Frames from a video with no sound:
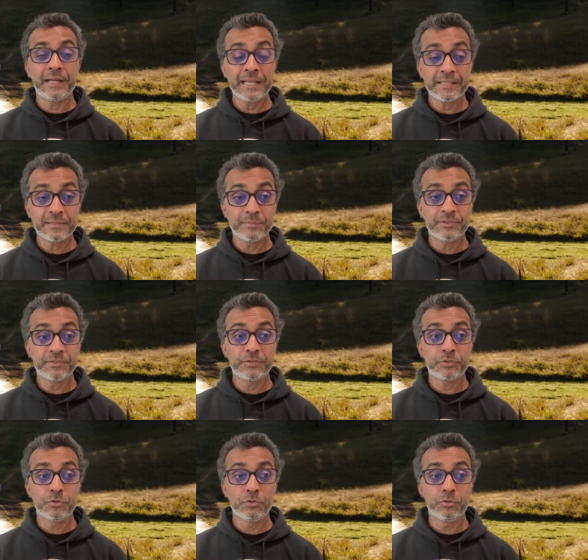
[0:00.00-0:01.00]

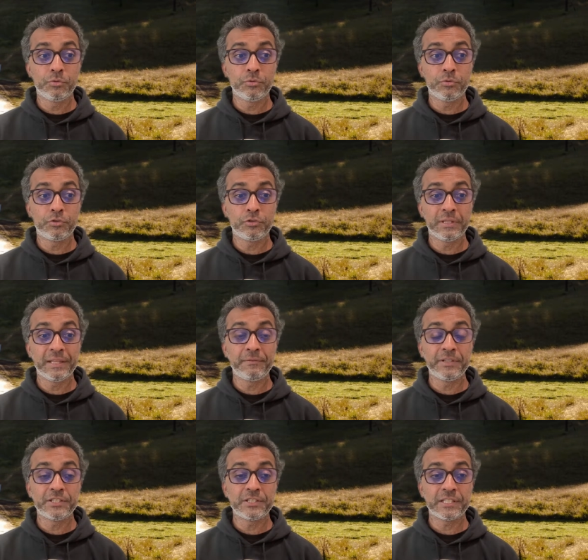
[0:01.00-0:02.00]
customers to
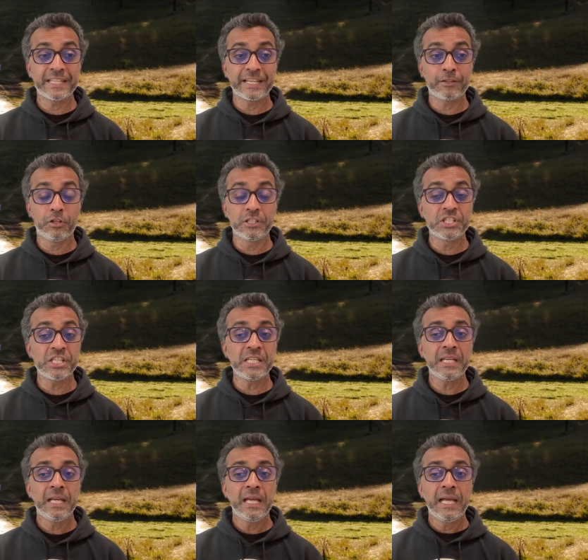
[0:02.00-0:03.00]
leverage
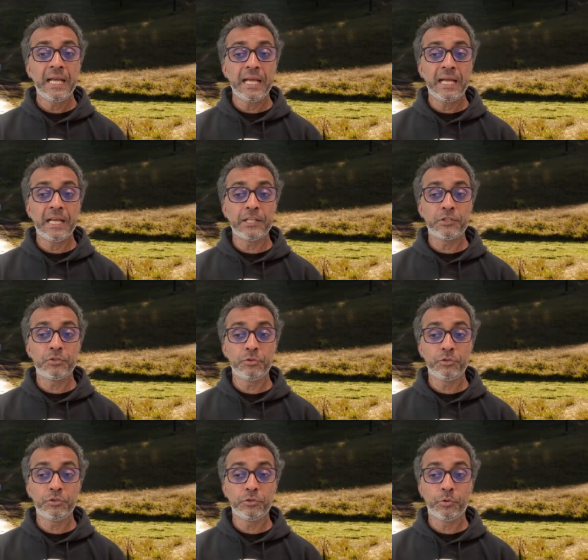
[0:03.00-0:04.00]
technology to
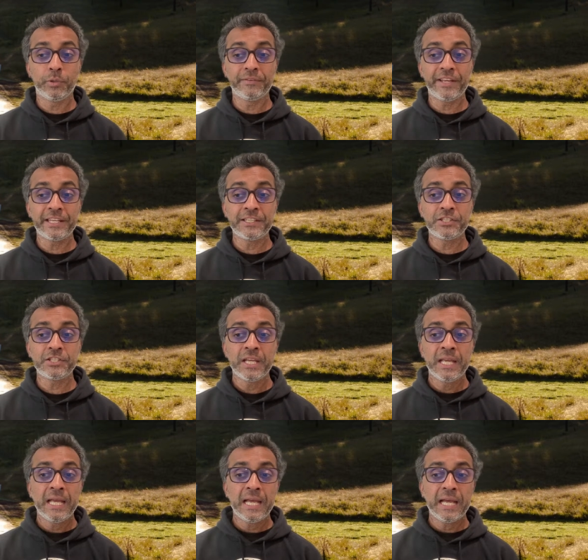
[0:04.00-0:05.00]
your advantage.
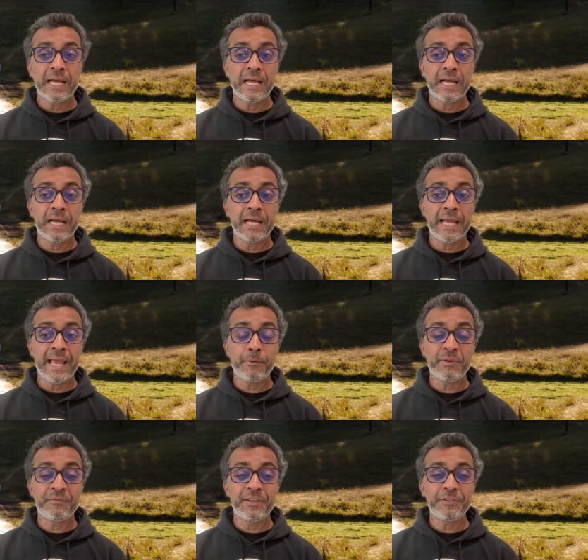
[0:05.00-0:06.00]

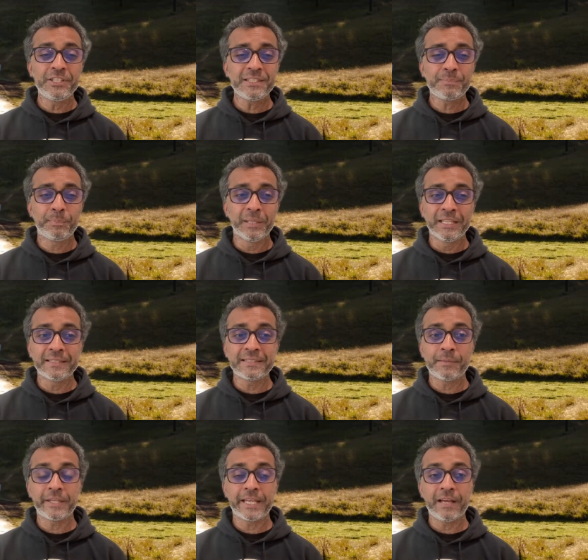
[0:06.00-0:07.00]
However, if you just blurt
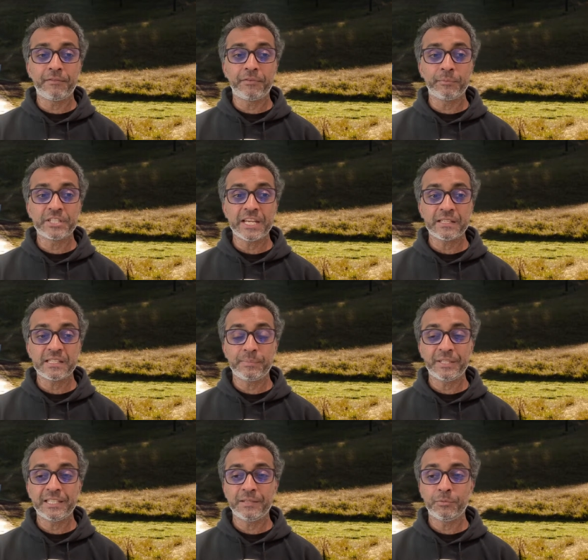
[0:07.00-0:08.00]
something out from
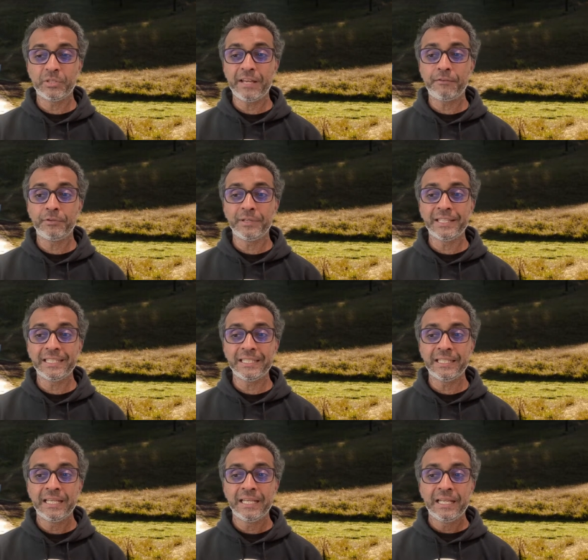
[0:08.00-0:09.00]
ChatGPT without
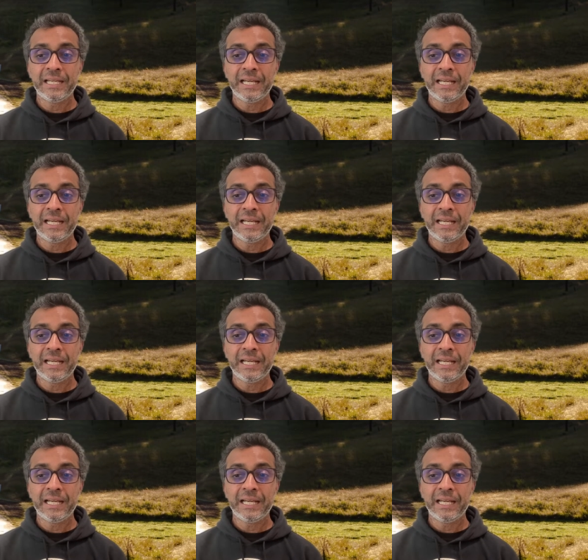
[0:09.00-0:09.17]
really